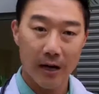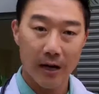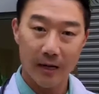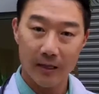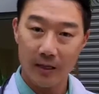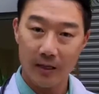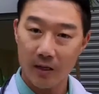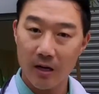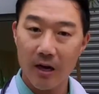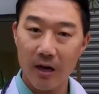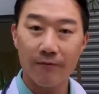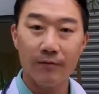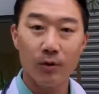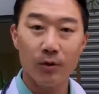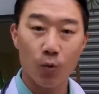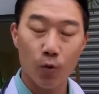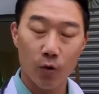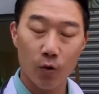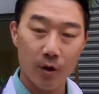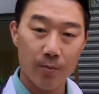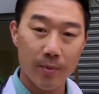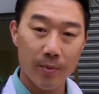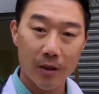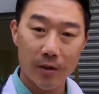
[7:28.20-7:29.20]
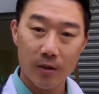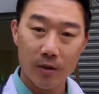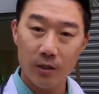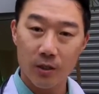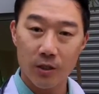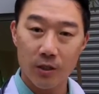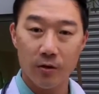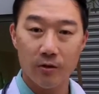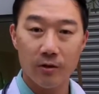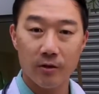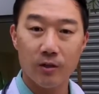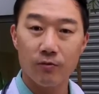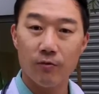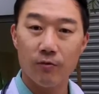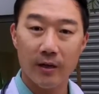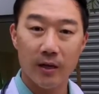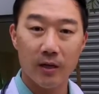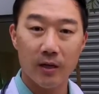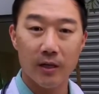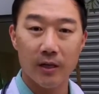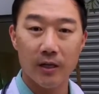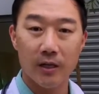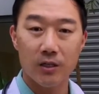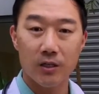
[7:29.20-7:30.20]
I didn't have to worry about insurance
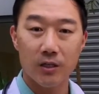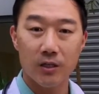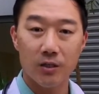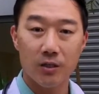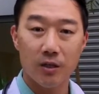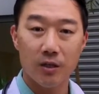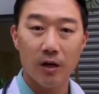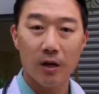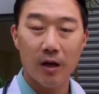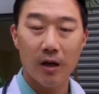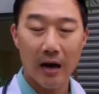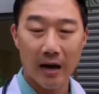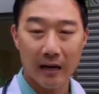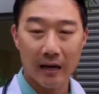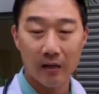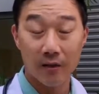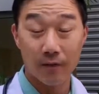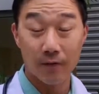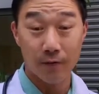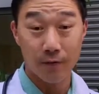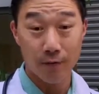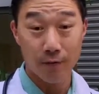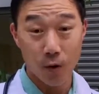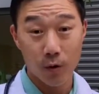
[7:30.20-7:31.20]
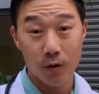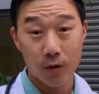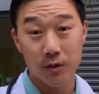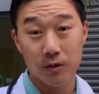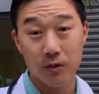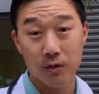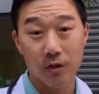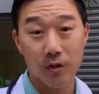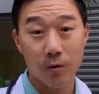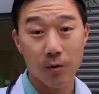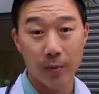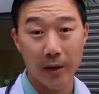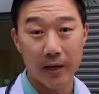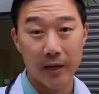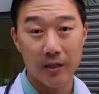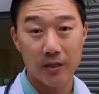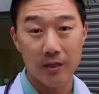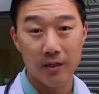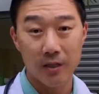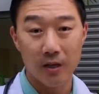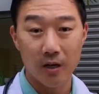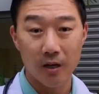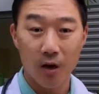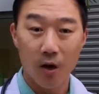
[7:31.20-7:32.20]
regulations. I could focus on the
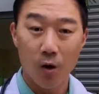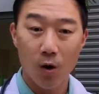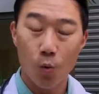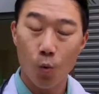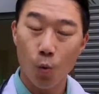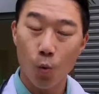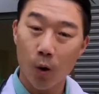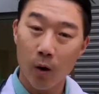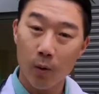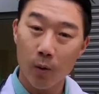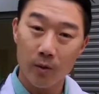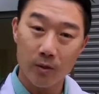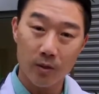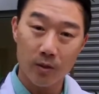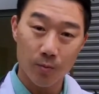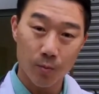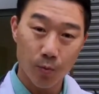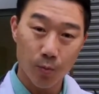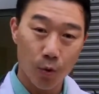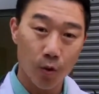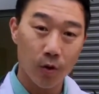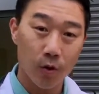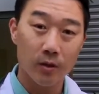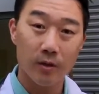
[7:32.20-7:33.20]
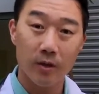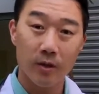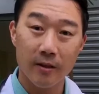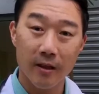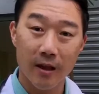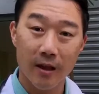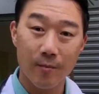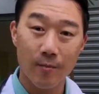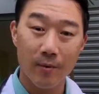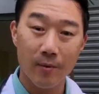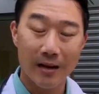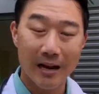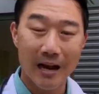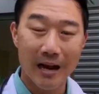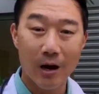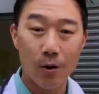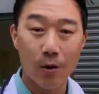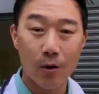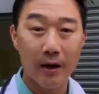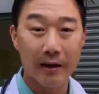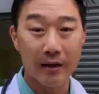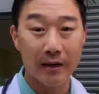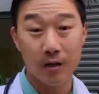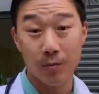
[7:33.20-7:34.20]
patient, what was important to them, and how
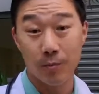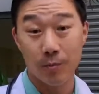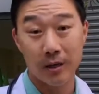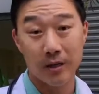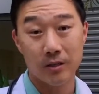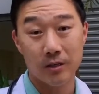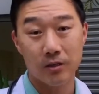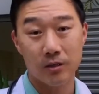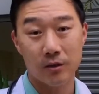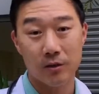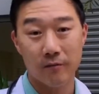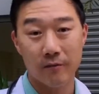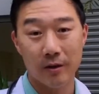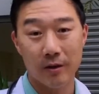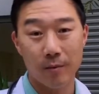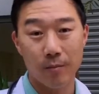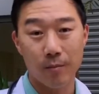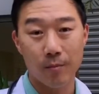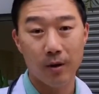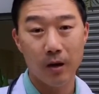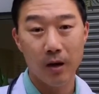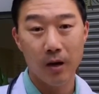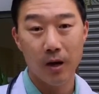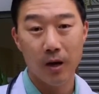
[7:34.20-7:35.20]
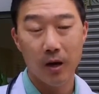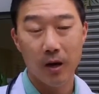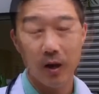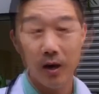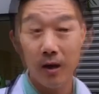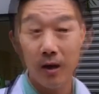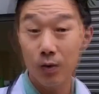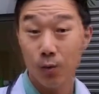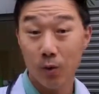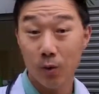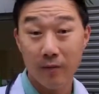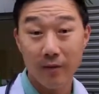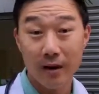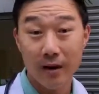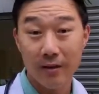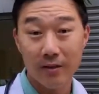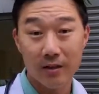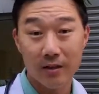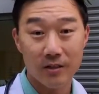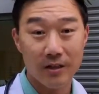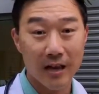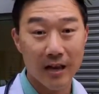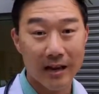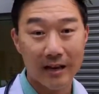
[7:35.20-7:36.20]
I could best serve them. So we've got
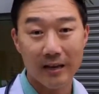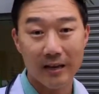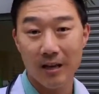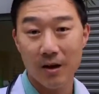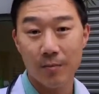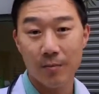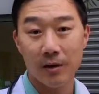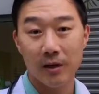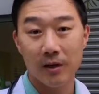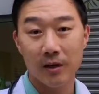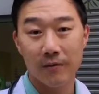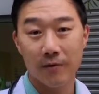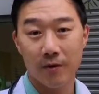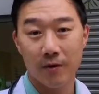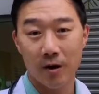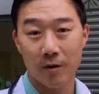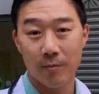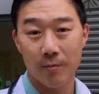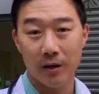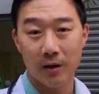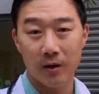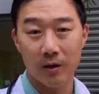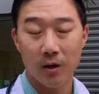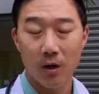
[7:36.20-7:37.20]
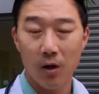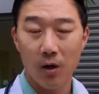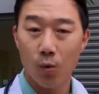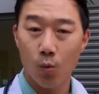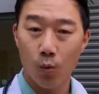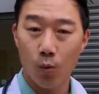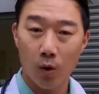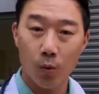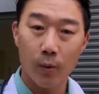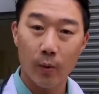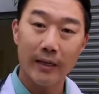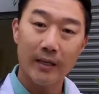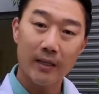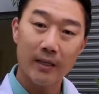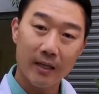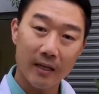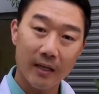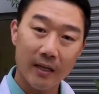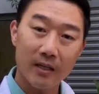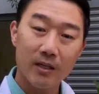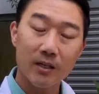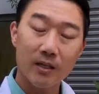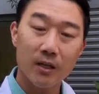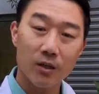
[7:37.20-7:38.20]
this academic environment where we
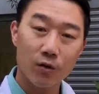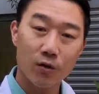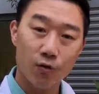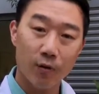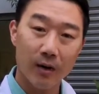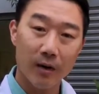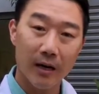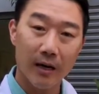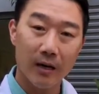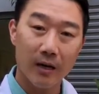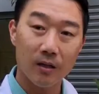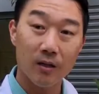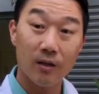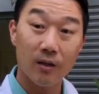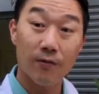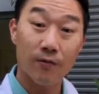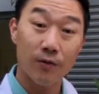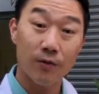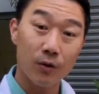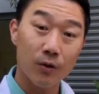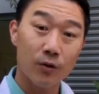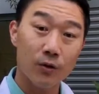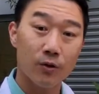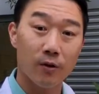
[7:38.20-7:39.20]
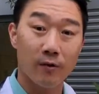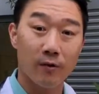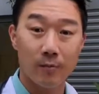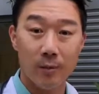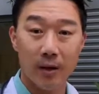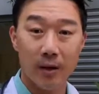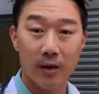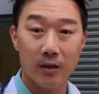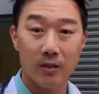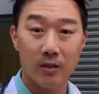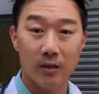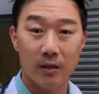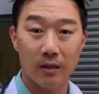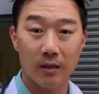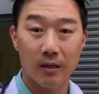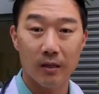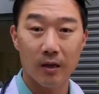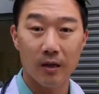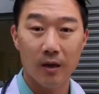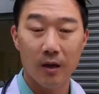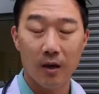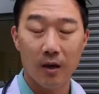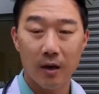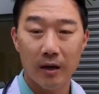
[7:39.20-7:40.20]
teach and train the future of medicine.
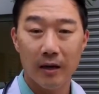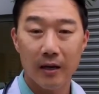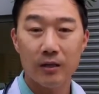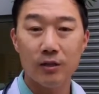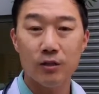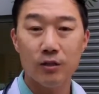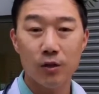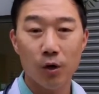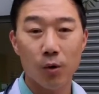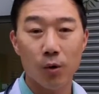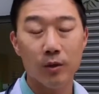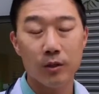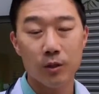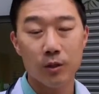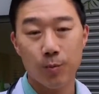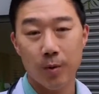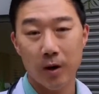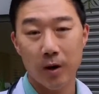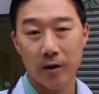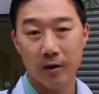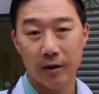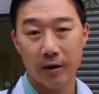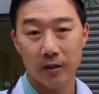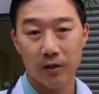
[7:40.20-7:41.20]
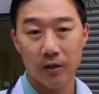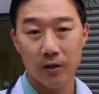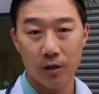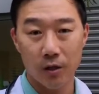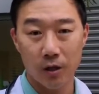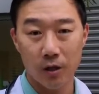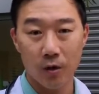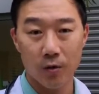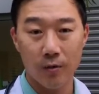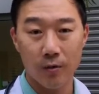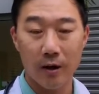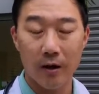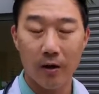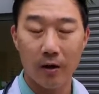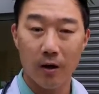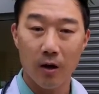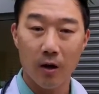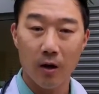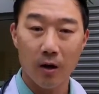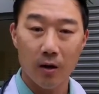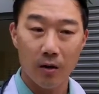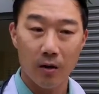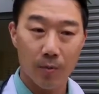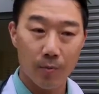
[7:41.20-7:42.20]
It's so inspiring to know that
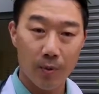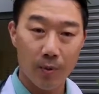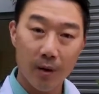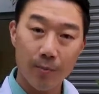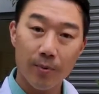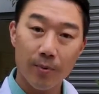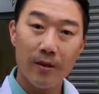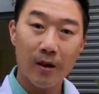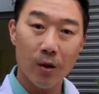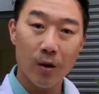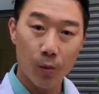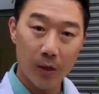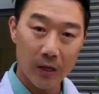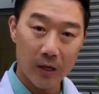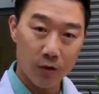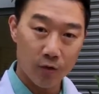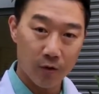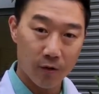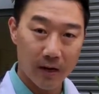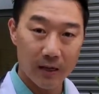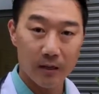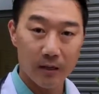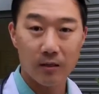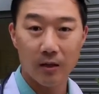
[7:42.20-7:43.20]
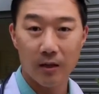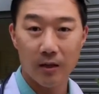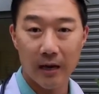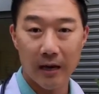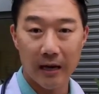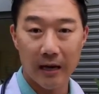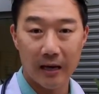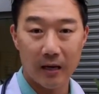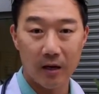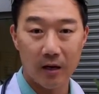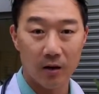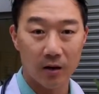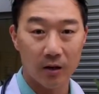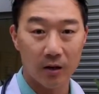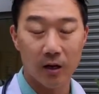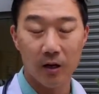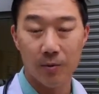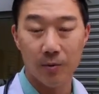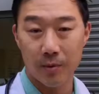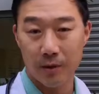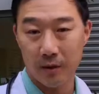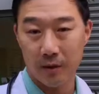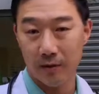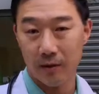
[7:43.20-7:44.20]
the people that we train today are
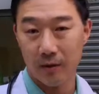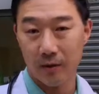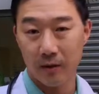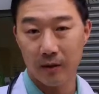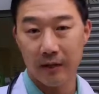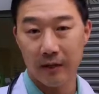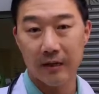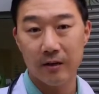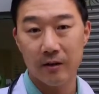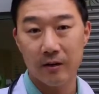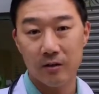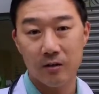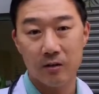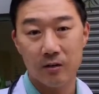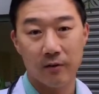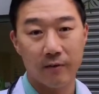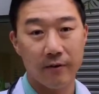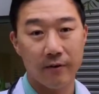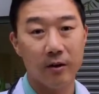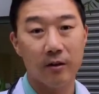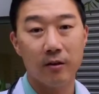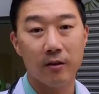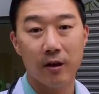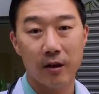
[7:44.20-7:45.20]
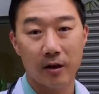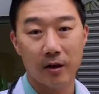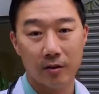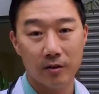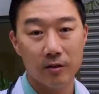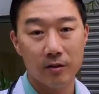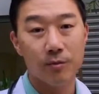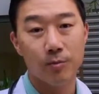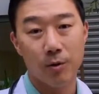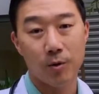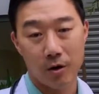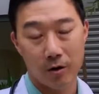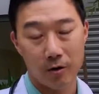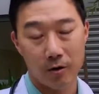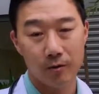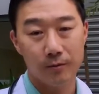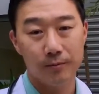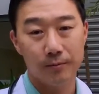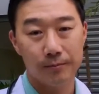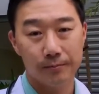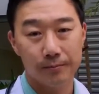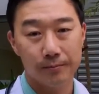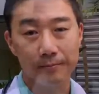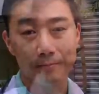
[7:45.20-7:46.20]
going to be leaders of healthcare tomorrow.
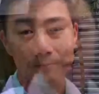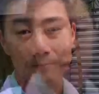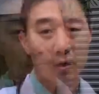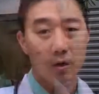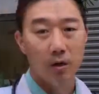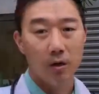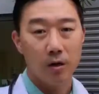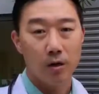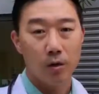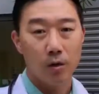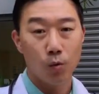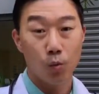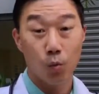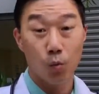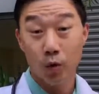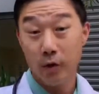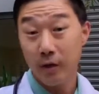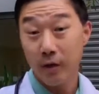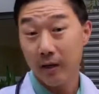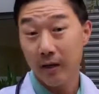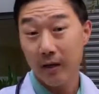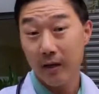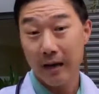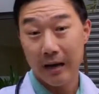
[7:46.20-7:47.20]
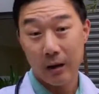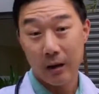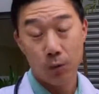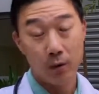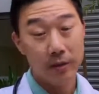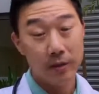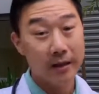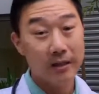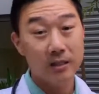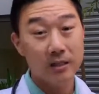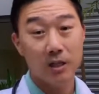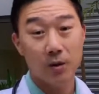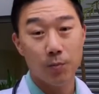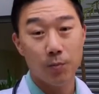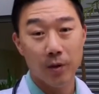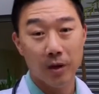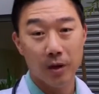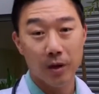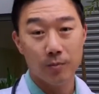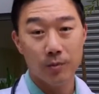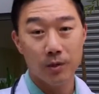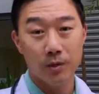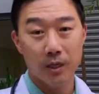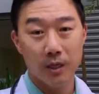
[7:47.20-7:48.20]
Working with
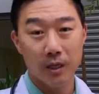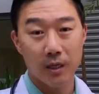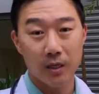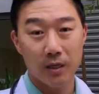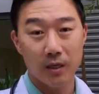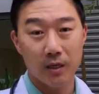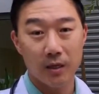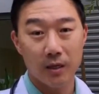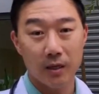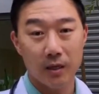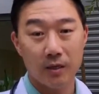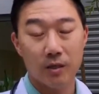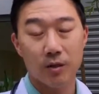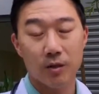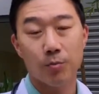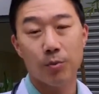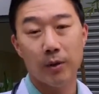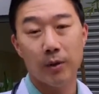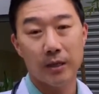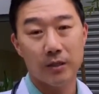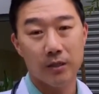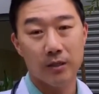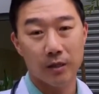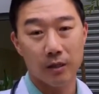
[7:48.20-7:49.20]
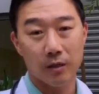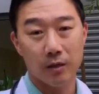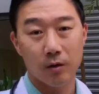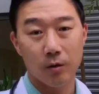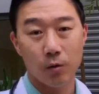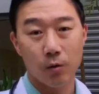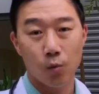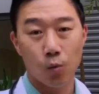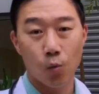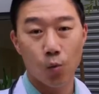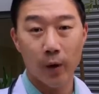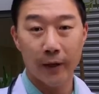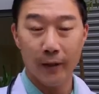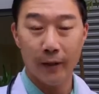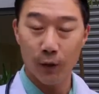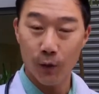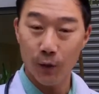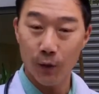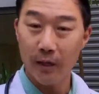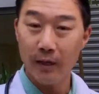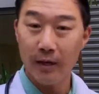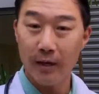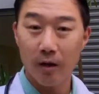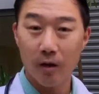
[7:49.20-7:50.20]
SCPMG is a blessing. When you
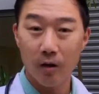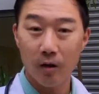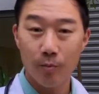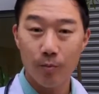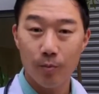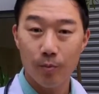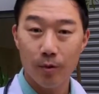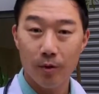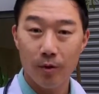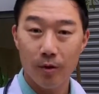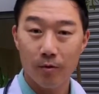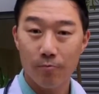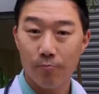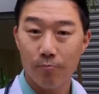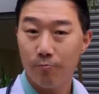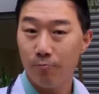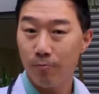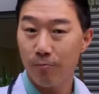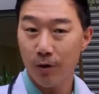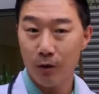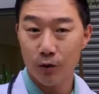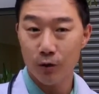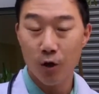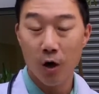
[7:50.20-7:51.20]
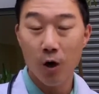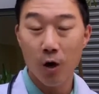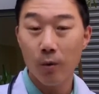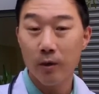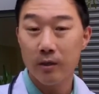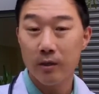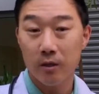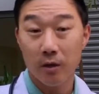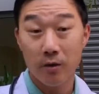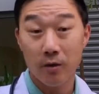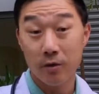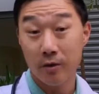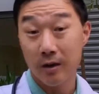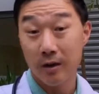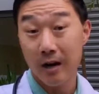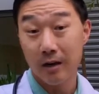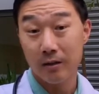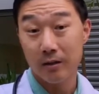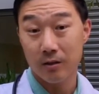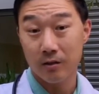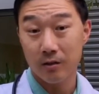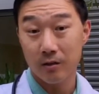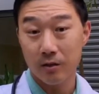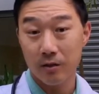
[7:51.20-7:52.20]
need help, there's always other
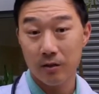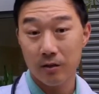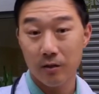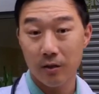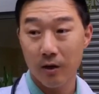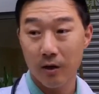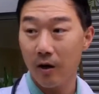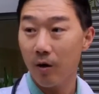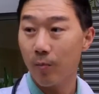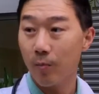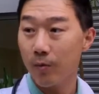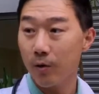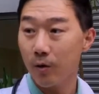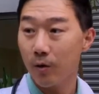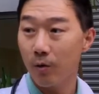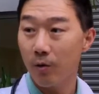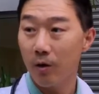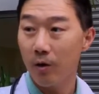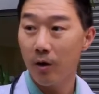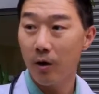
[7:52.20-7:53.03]
doctors to help you.